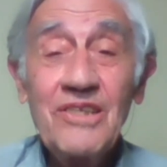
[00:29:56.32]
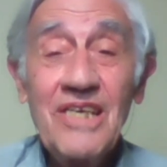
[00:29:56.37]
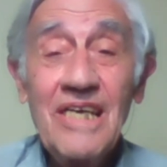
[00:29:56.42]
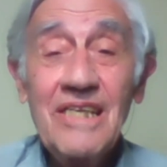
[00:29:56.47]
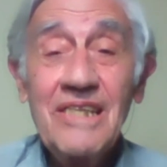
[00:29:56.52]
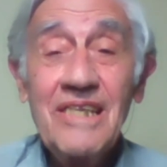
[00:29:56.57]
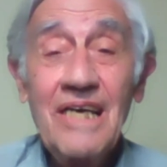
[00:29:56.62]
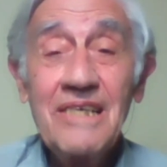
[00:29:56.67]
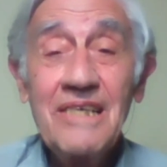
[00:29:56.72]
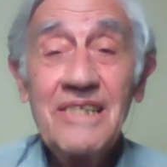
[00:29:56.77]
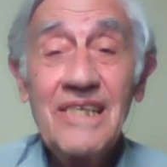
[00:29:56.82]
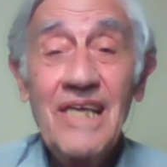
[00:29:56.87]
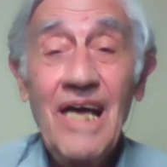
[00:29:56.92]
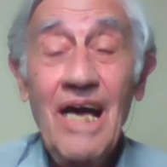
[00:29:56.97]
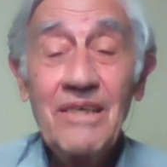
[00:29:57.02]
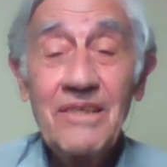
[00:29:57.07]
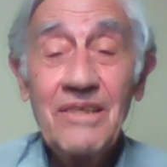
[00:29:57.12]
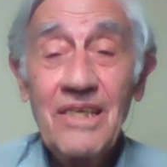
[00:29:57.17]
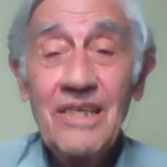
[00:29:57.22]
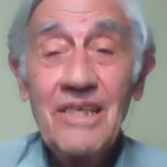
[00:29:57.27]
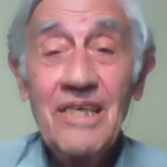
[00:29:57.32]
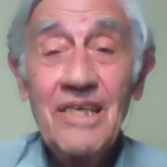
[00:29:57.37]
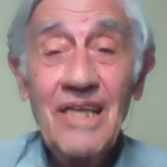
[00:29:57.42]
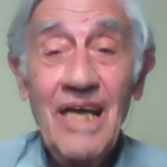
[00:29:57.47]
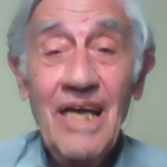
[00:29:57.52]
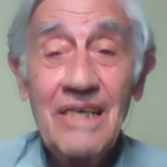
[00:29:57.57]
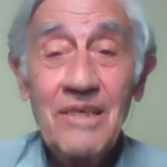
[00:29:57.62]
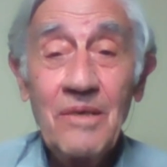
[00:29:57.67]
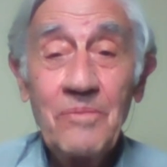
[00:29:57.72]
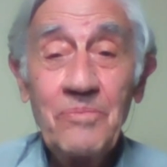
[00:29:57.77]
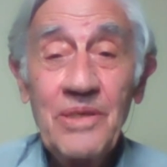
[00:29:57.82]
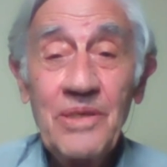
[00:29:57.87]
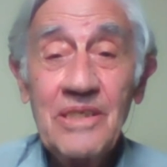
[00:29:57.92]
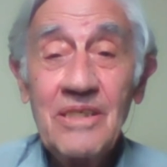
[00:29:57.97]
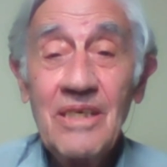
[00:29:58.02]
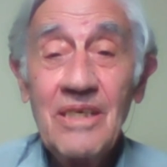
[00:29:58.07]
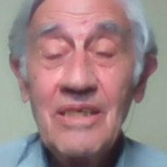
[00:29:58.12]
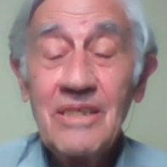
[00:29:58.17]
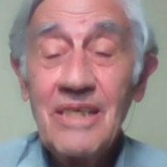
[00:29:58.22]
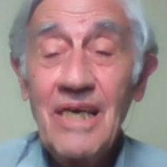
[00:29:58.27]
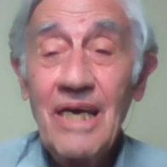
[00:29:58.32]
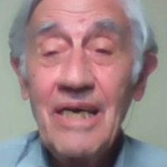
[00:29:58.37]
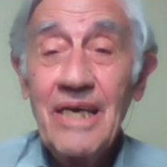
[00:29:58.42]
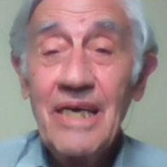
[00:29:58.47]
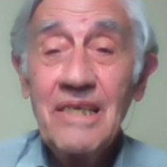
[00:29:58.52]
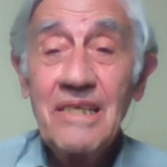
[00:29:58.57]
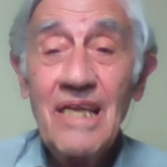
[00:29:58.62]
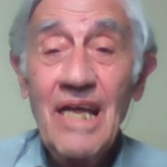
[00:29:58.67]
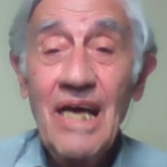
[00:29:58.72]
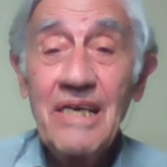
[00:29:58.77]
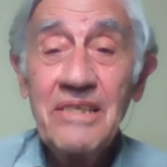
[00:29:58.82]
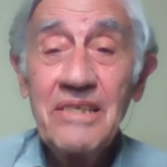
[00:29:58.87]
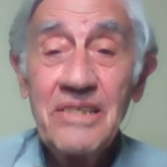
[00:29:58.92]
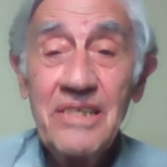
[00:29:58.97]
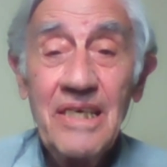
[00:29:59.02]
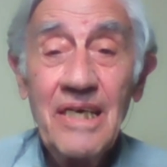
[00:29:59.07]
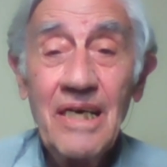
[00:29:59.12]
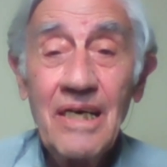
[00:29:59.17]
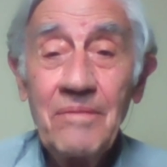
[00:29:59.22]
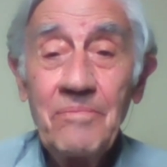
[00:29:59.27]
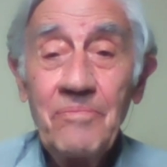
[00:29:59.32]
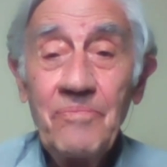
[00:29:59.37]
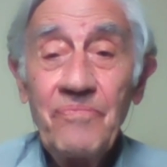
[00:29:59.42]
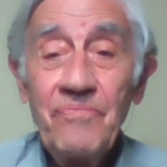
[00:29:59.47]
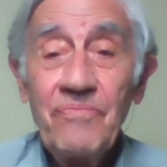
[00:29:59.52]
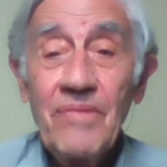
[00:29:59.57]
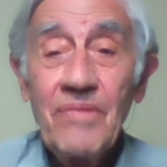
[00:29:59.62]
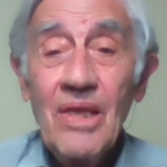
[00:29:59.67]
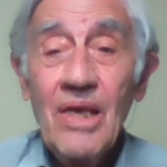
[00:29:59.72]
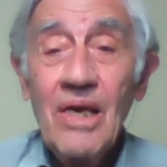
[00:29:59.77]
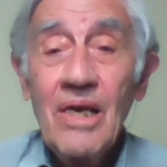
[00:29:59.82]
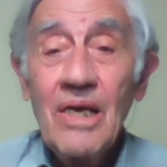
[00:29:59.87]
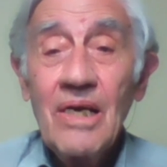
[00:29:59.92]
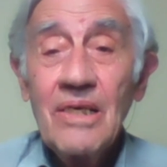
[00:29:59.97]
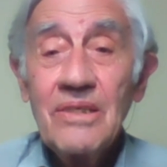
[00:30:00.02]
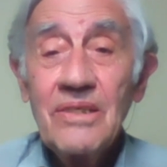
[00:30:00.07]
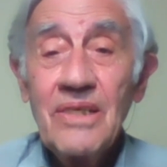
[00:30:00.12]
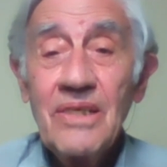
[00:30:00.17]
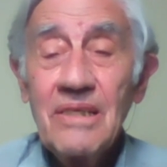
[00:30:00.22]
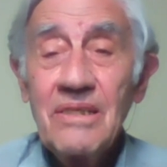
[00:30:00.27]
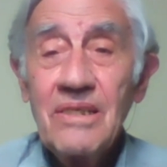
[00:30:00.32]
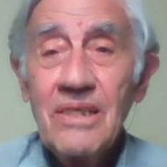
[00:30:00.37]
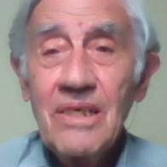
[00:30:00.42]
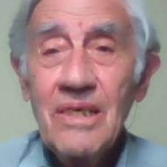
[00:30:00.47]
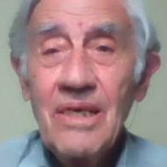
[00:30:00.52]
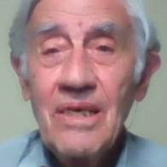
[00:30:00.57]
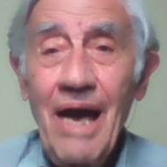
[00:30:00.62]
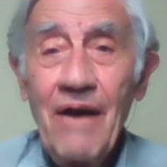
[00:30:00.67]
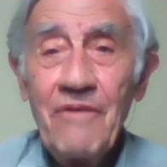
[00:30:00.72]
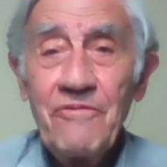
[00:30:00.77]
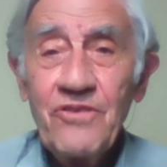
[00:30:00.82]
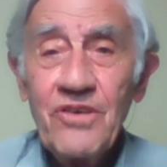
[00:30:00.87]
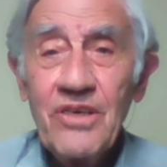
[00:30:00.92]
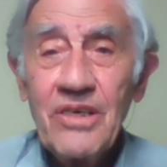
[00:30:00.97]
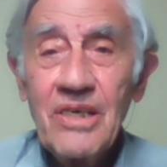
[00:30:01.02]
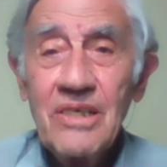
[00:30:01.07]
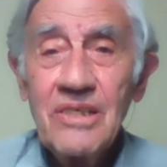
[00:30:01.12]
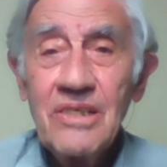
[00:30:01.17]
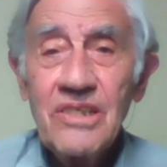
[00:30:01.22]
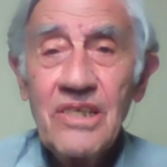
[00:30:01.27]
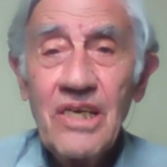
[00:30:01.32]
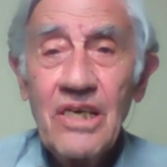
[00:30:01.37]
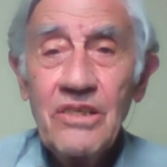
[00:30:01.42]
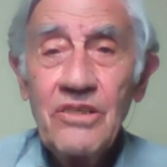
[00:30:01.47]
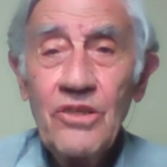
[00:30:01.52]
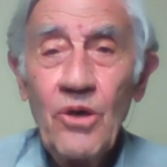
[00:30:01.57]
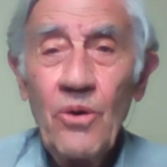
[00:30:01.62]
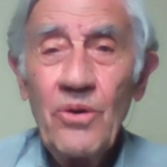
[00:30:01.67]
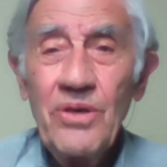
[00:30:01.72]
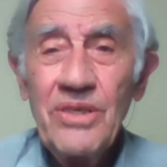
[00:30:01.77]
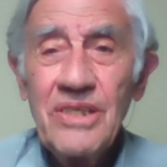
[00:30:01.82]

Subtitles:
that, I started another business. I had an idea that the Africans had no